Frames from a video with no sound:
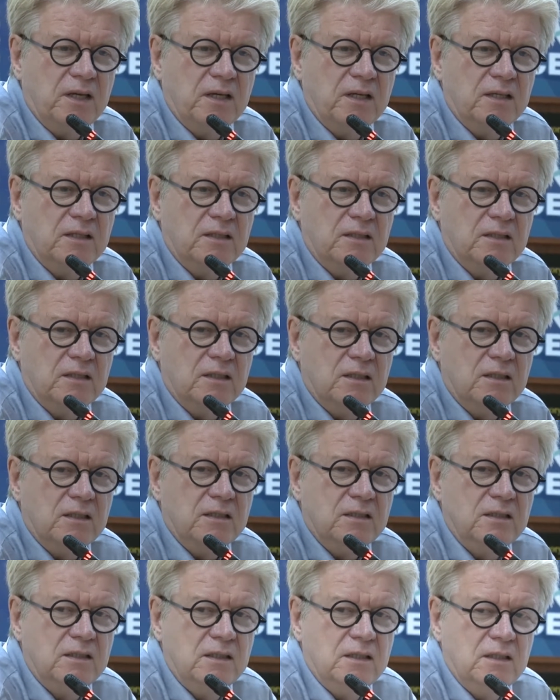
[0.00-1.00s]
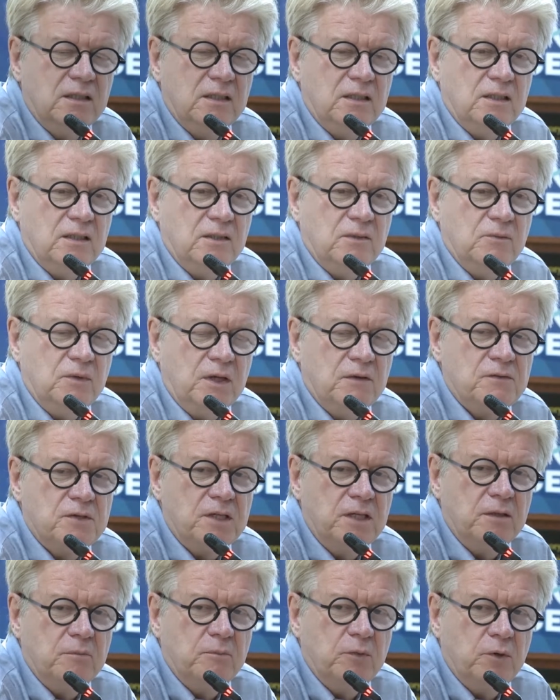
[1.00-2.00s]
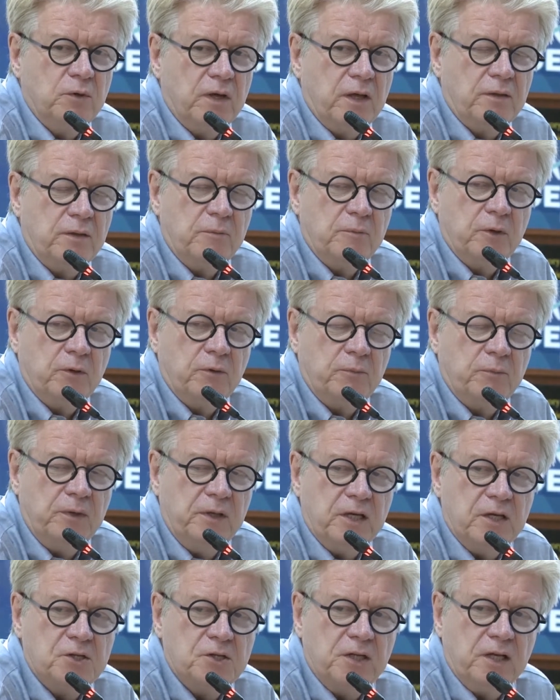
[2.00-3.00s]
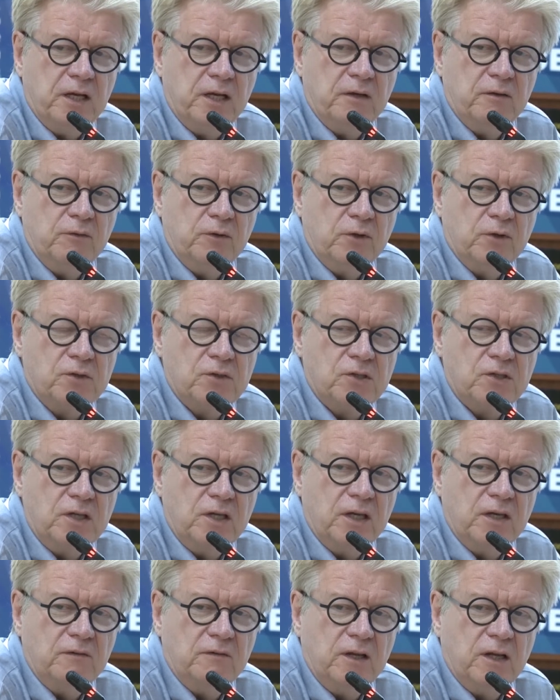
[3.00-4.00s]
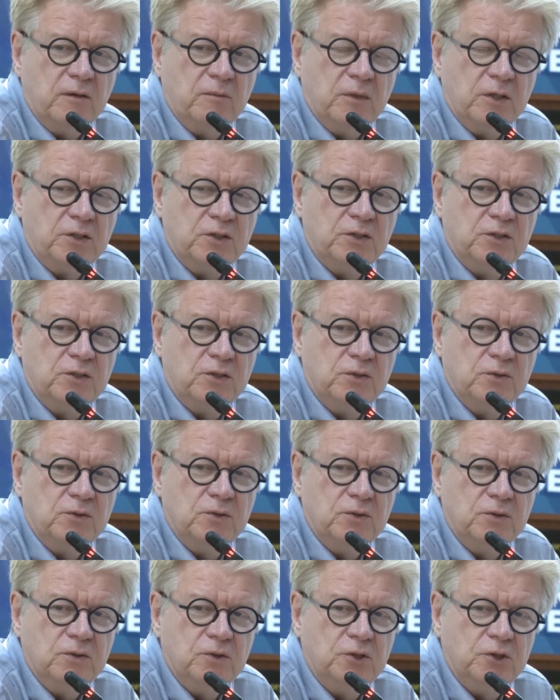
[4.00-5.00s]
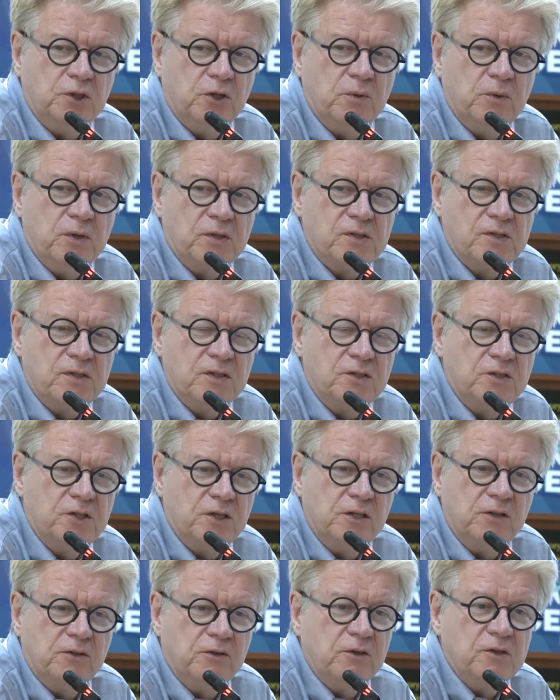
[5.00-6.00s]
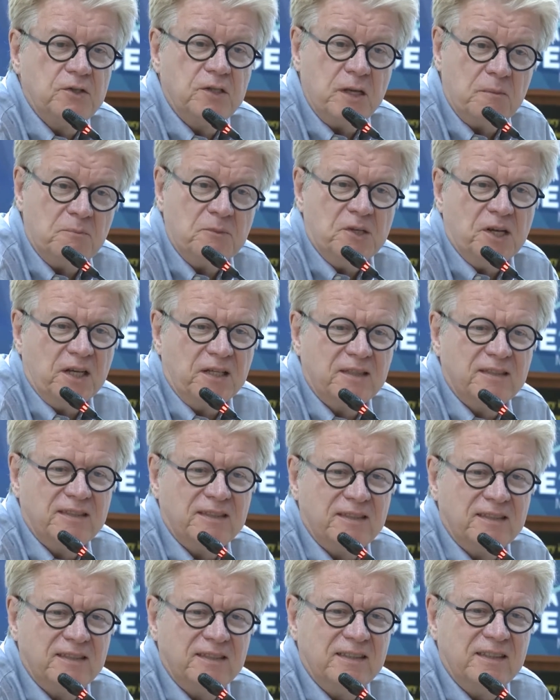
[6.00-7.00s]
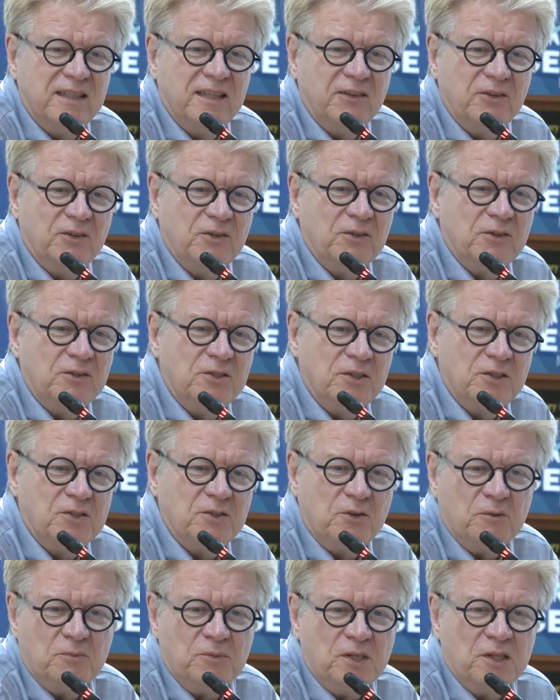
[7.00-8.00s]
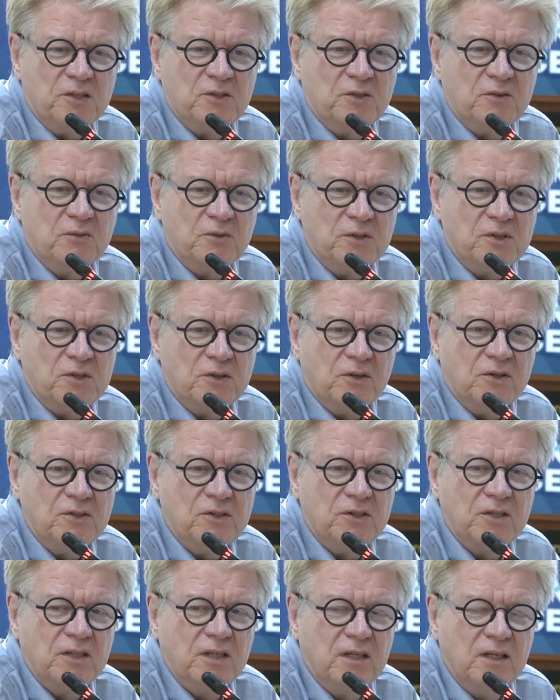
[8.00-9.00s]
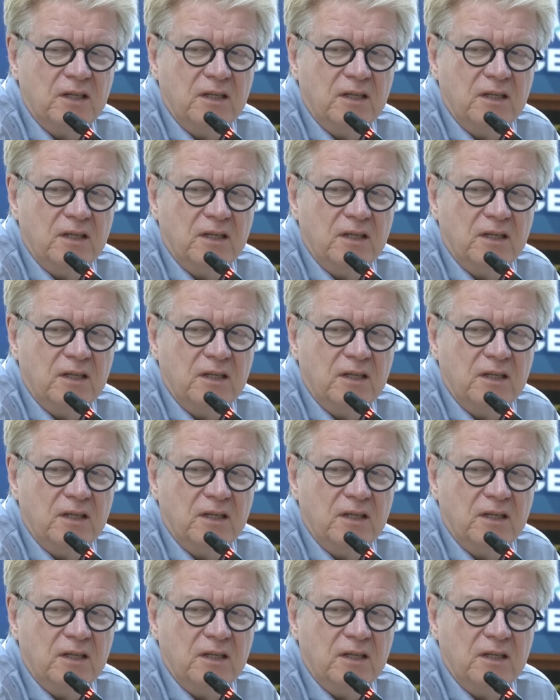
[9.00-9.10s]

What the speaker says: And we have seen, both Piaget and Vygotsky have done much to show us that children are subjects. They are not just objects of research.